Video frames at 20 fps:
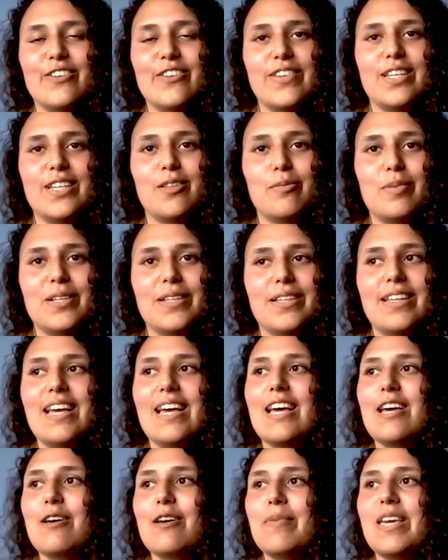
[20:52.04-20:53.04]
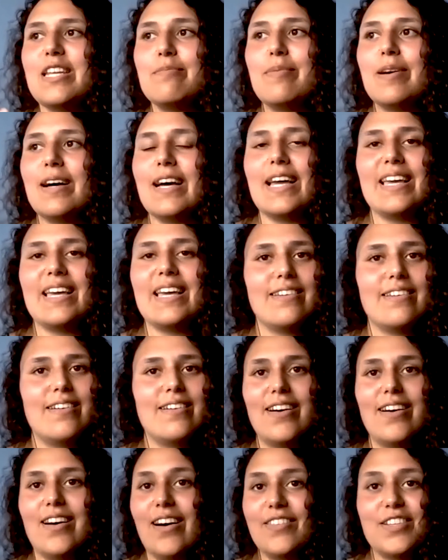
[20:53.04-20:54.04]
available, made by
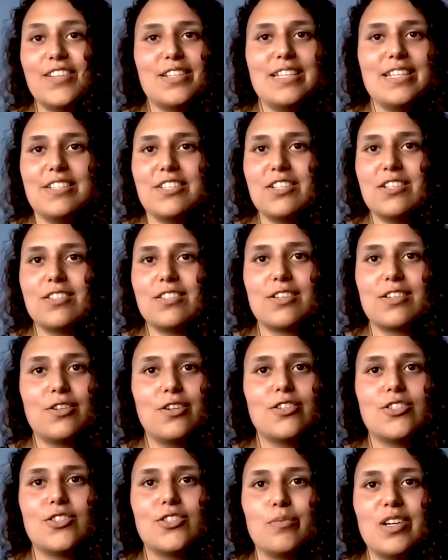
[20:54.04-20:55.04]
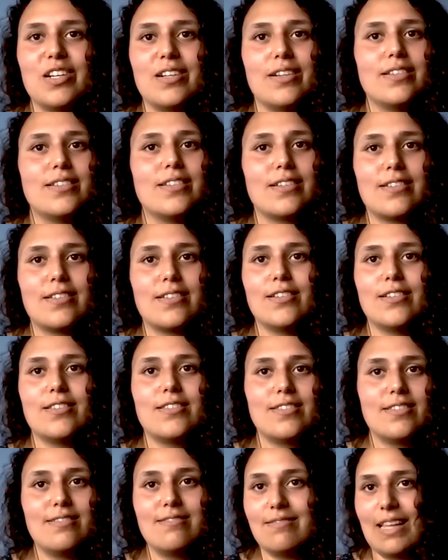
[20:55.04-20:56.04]
other teachers across the world,
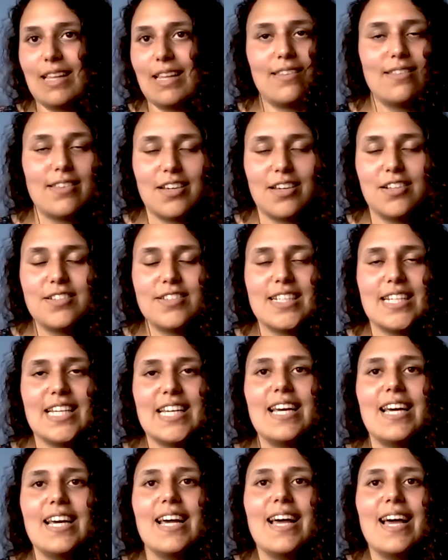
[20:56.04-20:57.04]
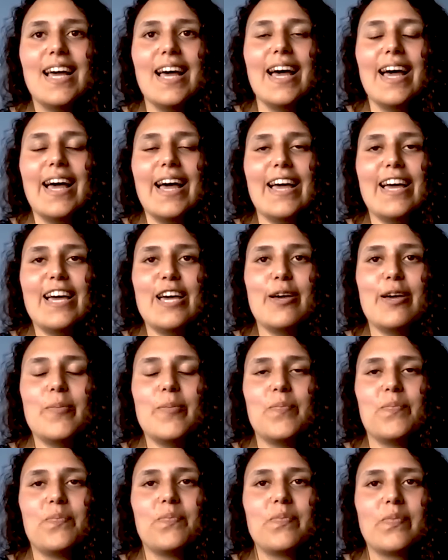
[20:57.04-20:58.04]
across like the country.
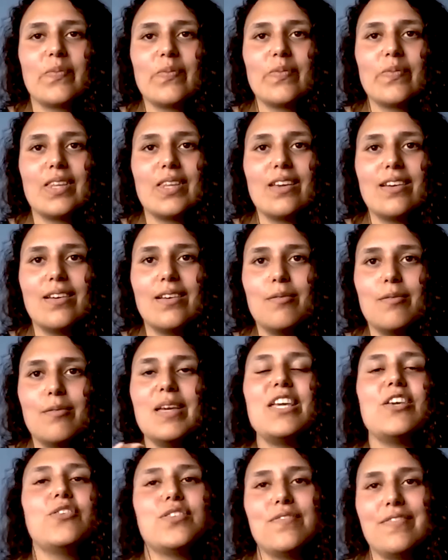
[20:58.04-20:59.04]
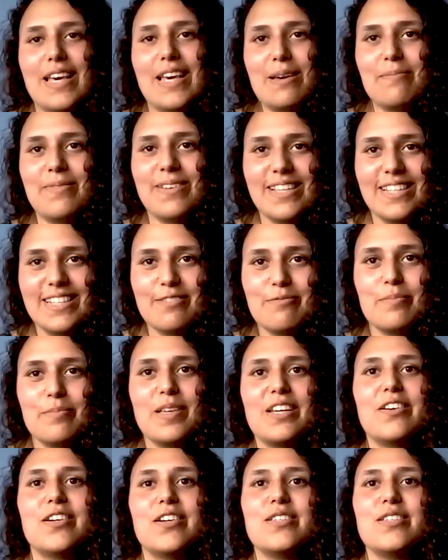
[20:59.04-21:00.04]
Make use of them,
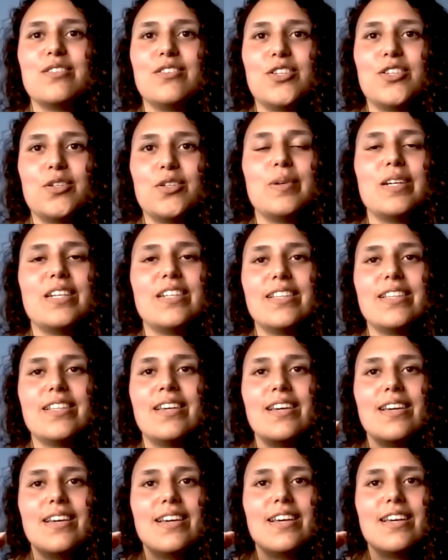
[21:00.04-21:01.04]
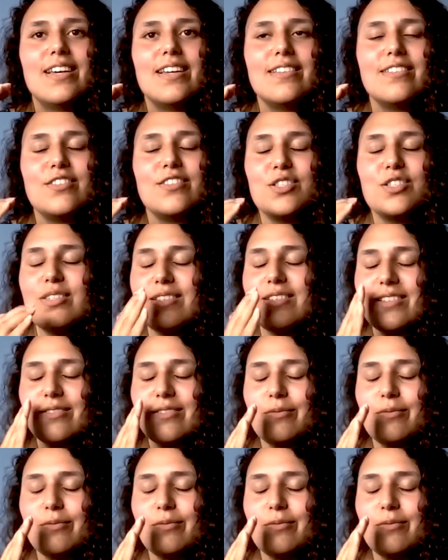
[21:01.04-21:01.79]
because you will just